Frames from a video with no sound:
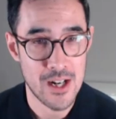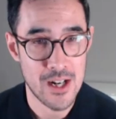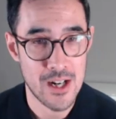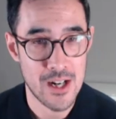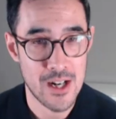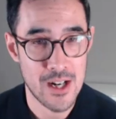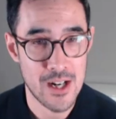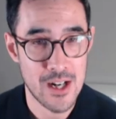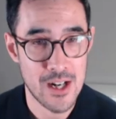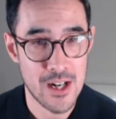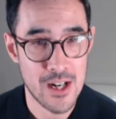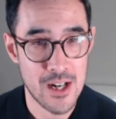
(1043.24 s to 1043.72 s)

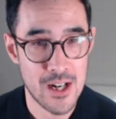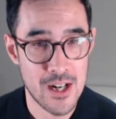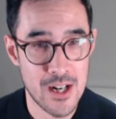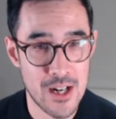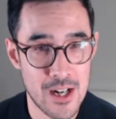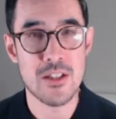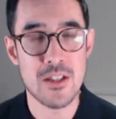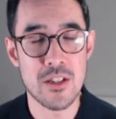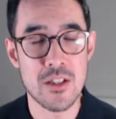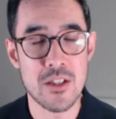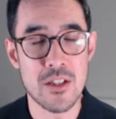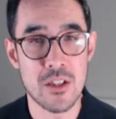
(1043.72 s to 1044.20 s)
I think
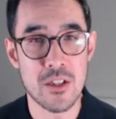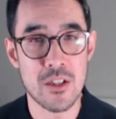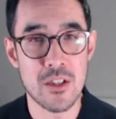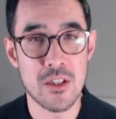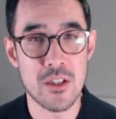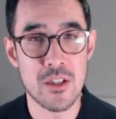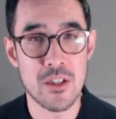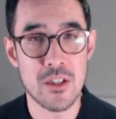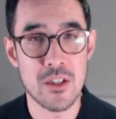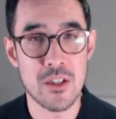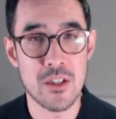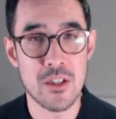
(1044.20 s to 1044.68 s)
it's a
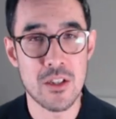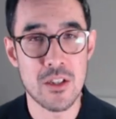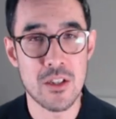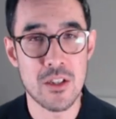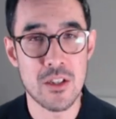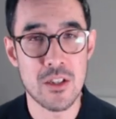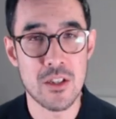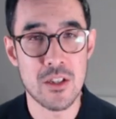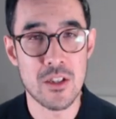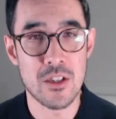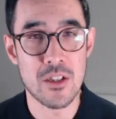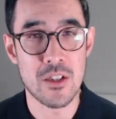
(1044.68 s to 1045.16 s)
good
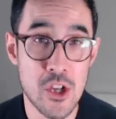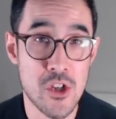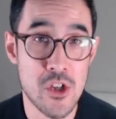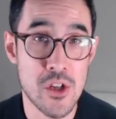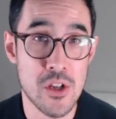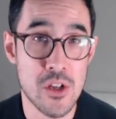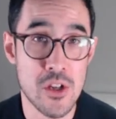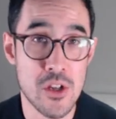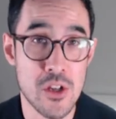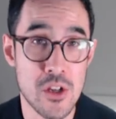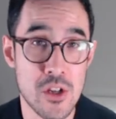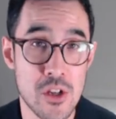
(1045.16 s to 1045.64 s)

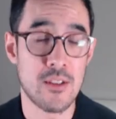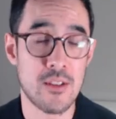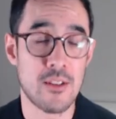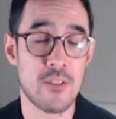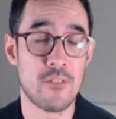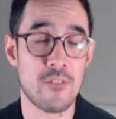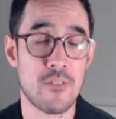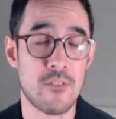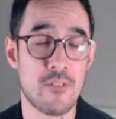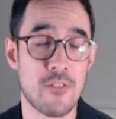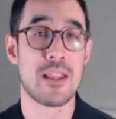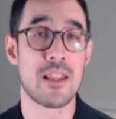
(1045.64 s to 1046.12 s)
reflection
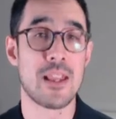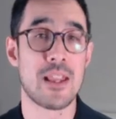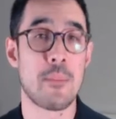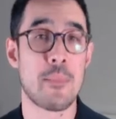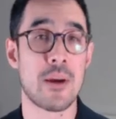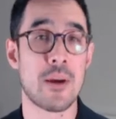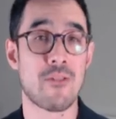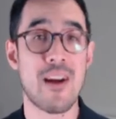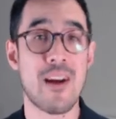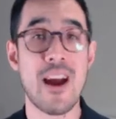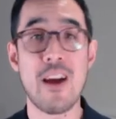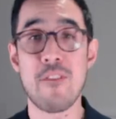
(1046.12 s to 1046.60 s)
from a
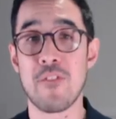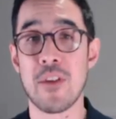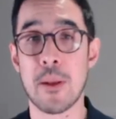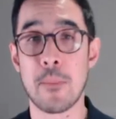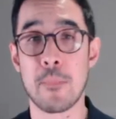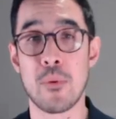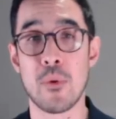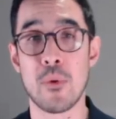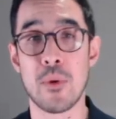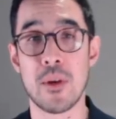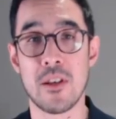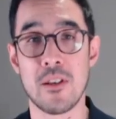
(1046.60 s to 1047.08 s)

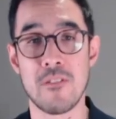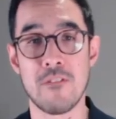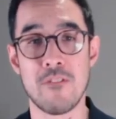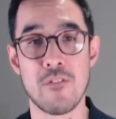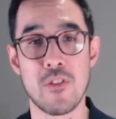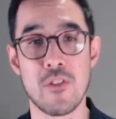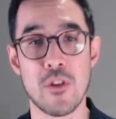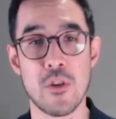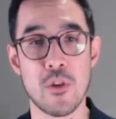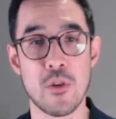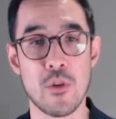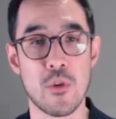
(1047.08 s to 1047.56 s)
demographic point of
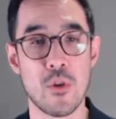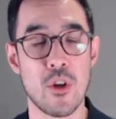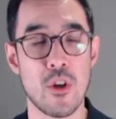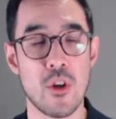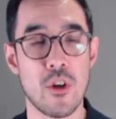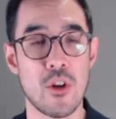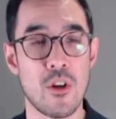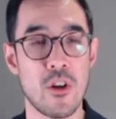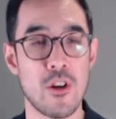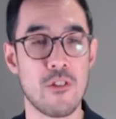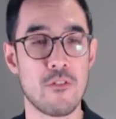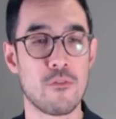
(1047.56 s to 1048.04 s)
view,
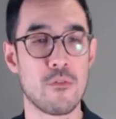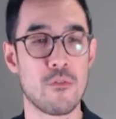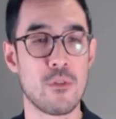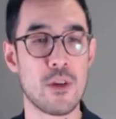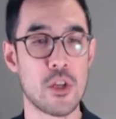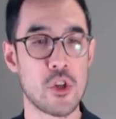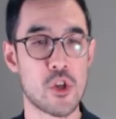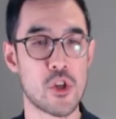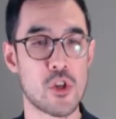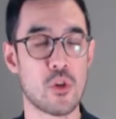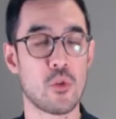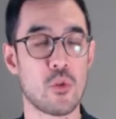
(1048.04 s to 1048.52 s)
of
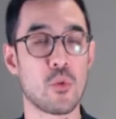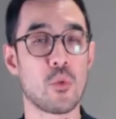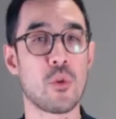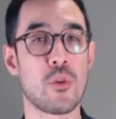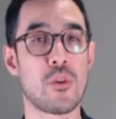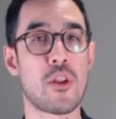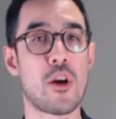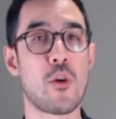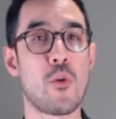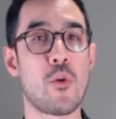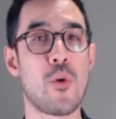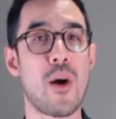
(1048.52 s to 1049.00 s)
which,
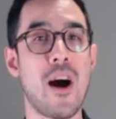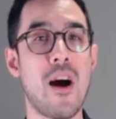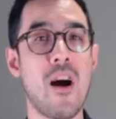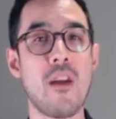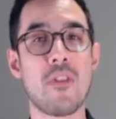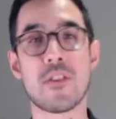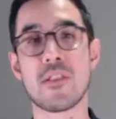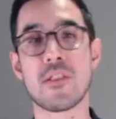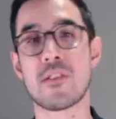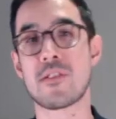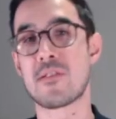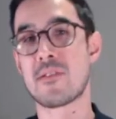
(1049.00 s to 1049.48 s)
although
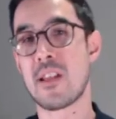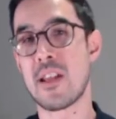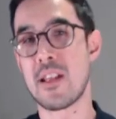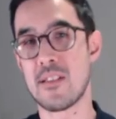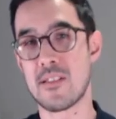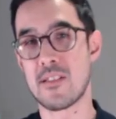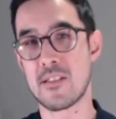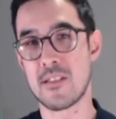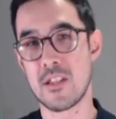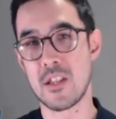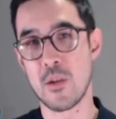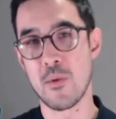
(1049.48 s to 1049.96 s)
other
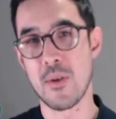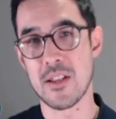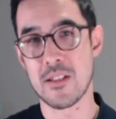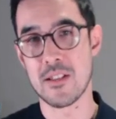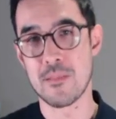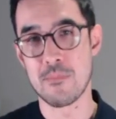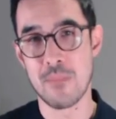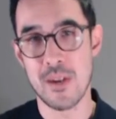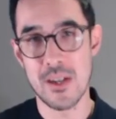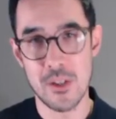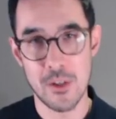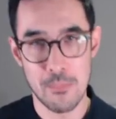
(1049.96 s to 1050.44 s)
states in the U
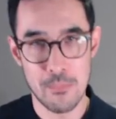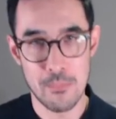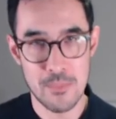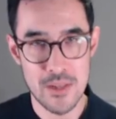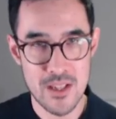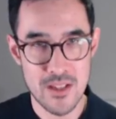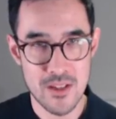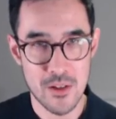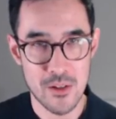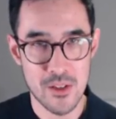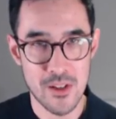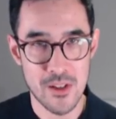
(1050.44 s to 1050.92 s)
S might not
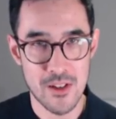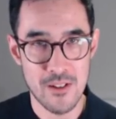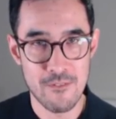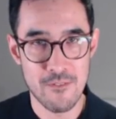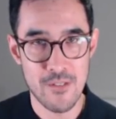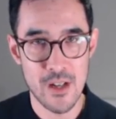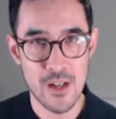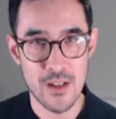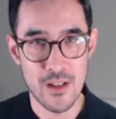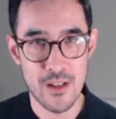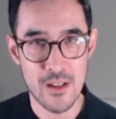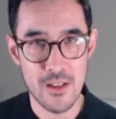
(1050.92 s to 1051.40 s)
be so
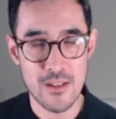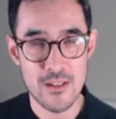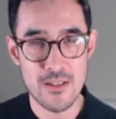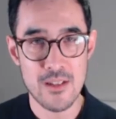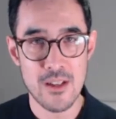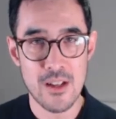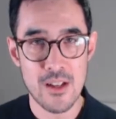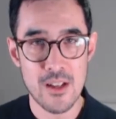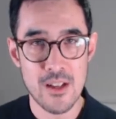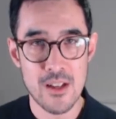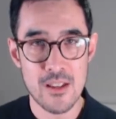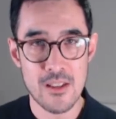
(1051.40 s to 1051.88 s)

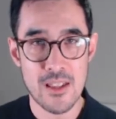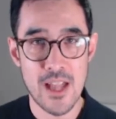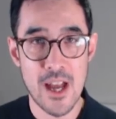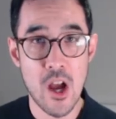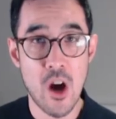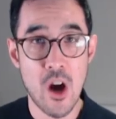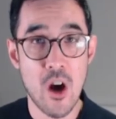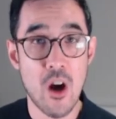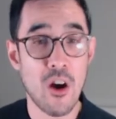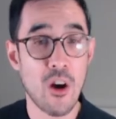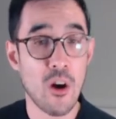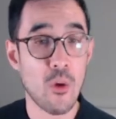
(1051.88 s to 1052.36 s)
diverse,
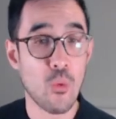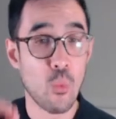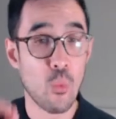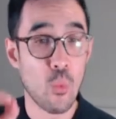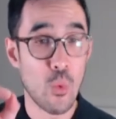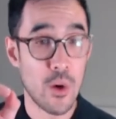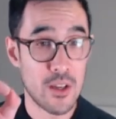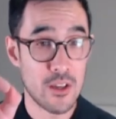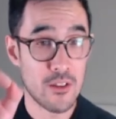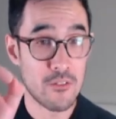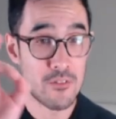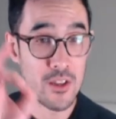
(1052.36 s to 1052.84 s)
they are
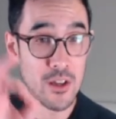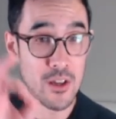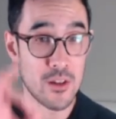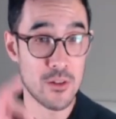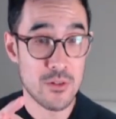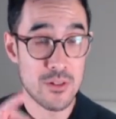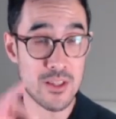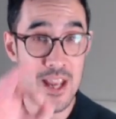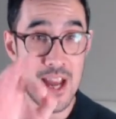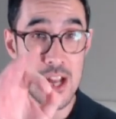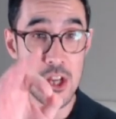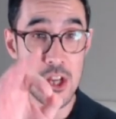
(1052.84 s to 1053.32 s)
one of
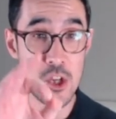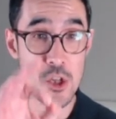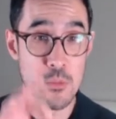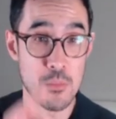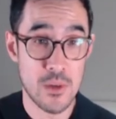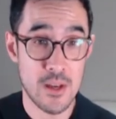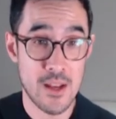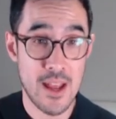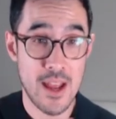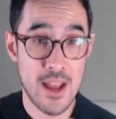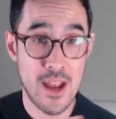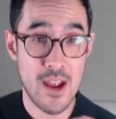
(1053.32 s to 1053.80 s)
those
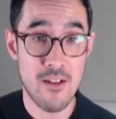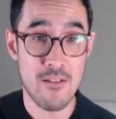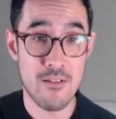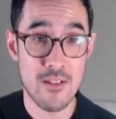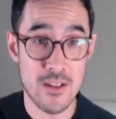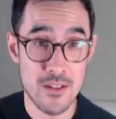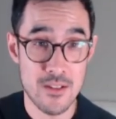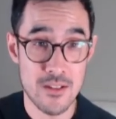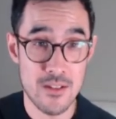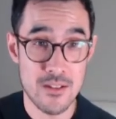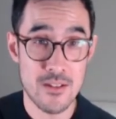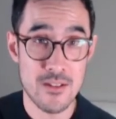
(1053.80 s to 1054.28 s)
catchment
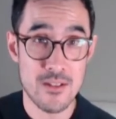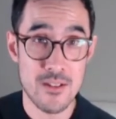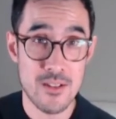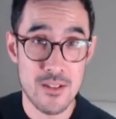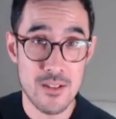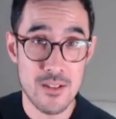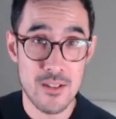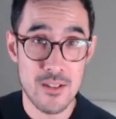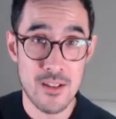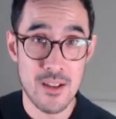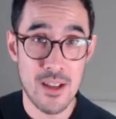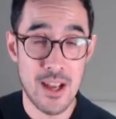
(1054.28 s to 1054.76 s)
areas
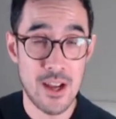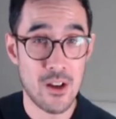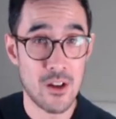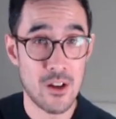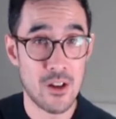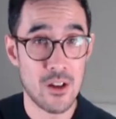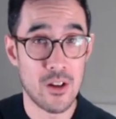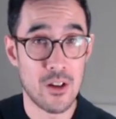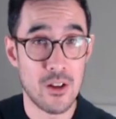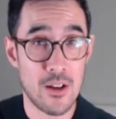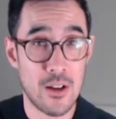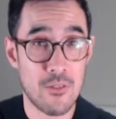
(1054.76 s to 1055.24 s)

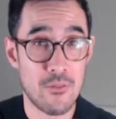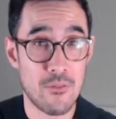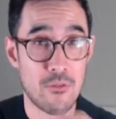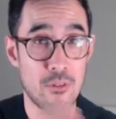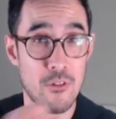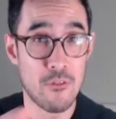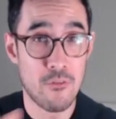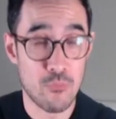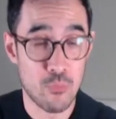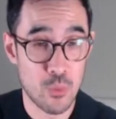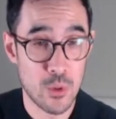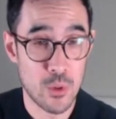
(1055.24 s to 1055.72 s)
uh, and
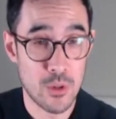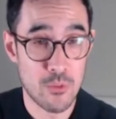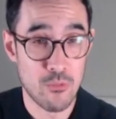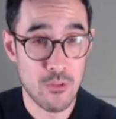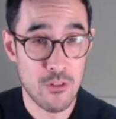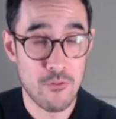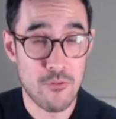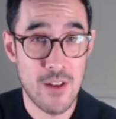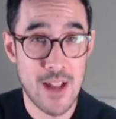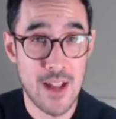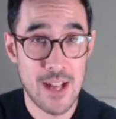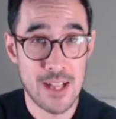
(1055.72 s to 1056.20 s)
ref would
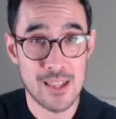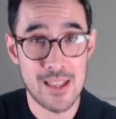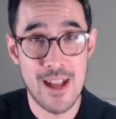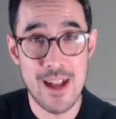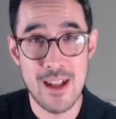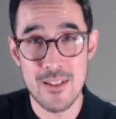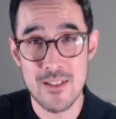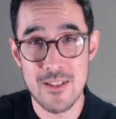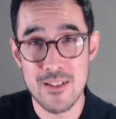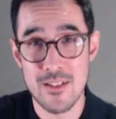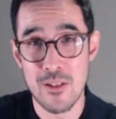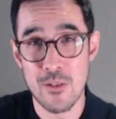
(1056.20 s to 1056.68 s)
reflect
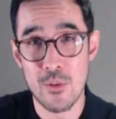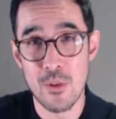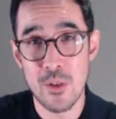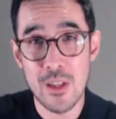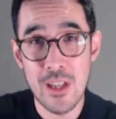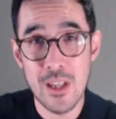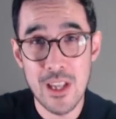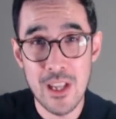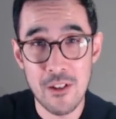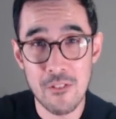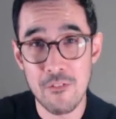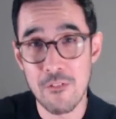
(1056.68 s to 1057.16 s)
that. So
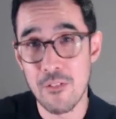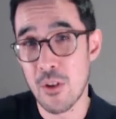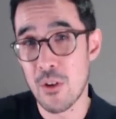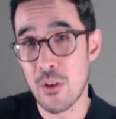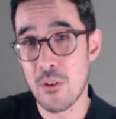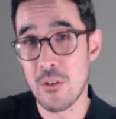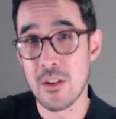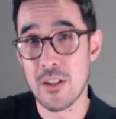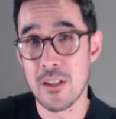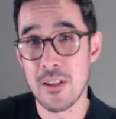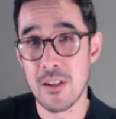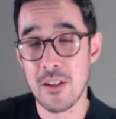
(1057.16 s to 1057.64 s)
looking at
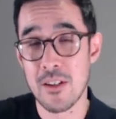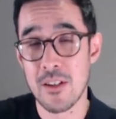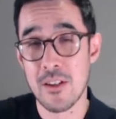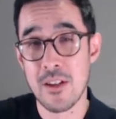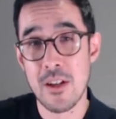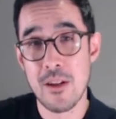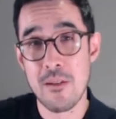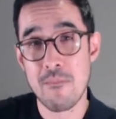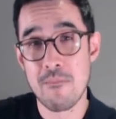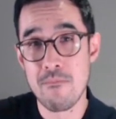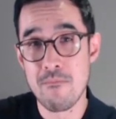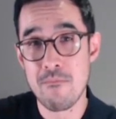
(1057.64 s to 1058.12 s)
Florida
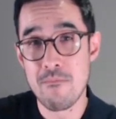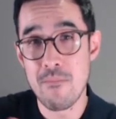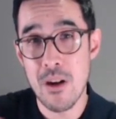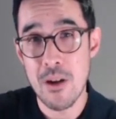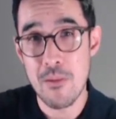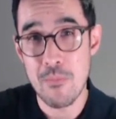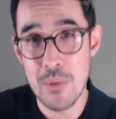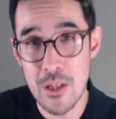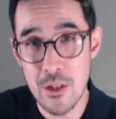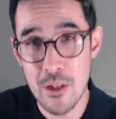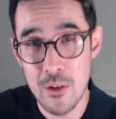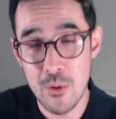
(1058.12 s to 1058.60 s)

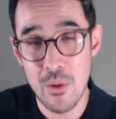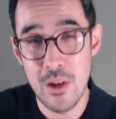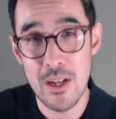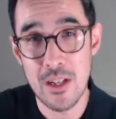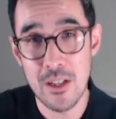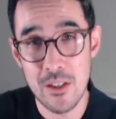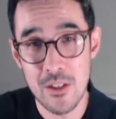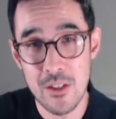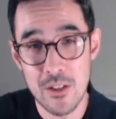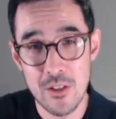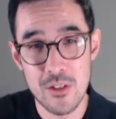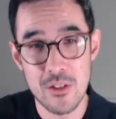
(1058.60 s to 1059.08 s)
might be quite
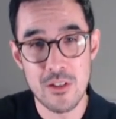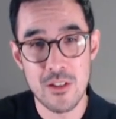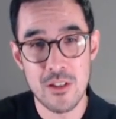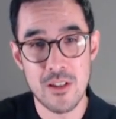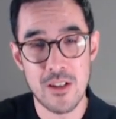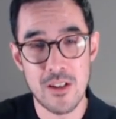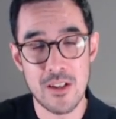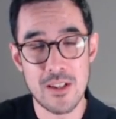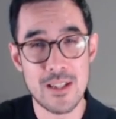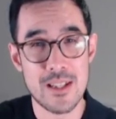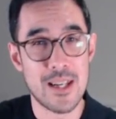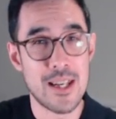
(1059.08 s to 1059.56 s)
a good
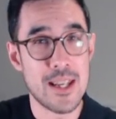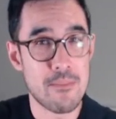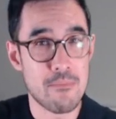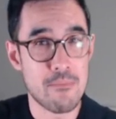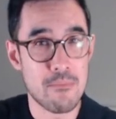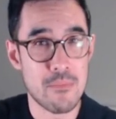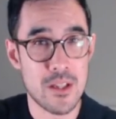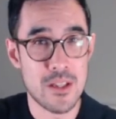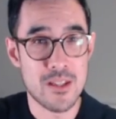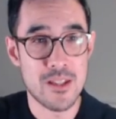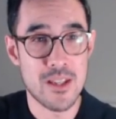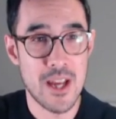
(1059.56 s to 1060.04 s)
kind of
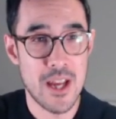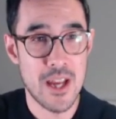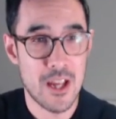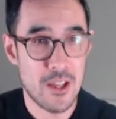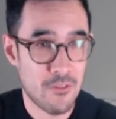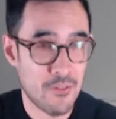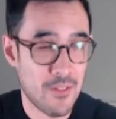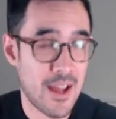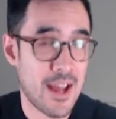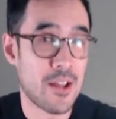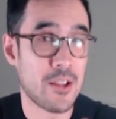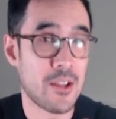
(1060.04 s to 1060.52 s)
litmus
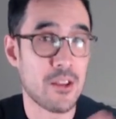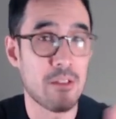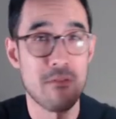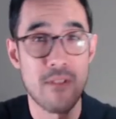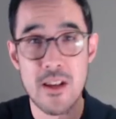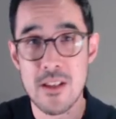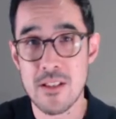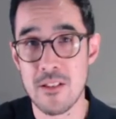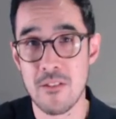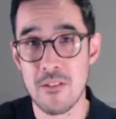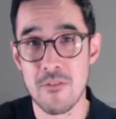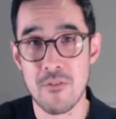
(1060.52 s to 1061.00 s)
test for how the
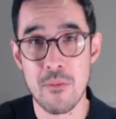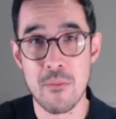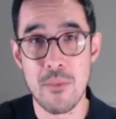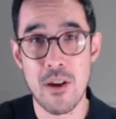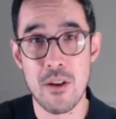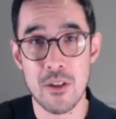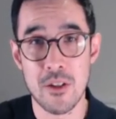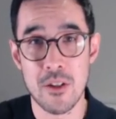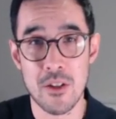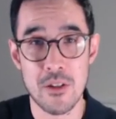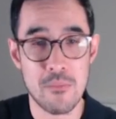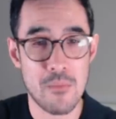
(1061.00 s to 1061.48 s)
rest of
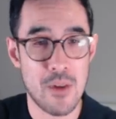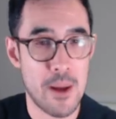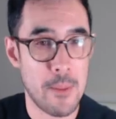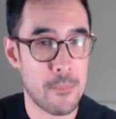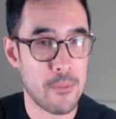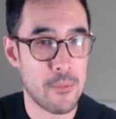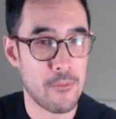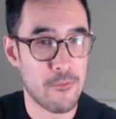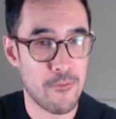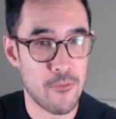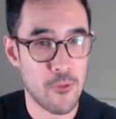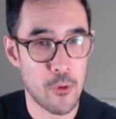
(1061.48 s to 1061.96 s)
America
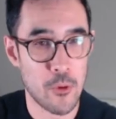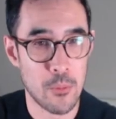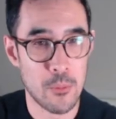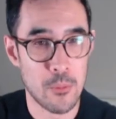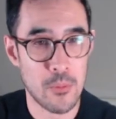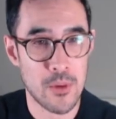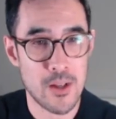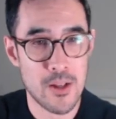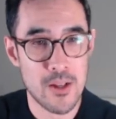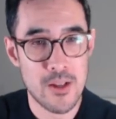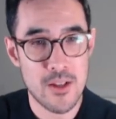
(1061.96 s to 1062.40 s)
might perform.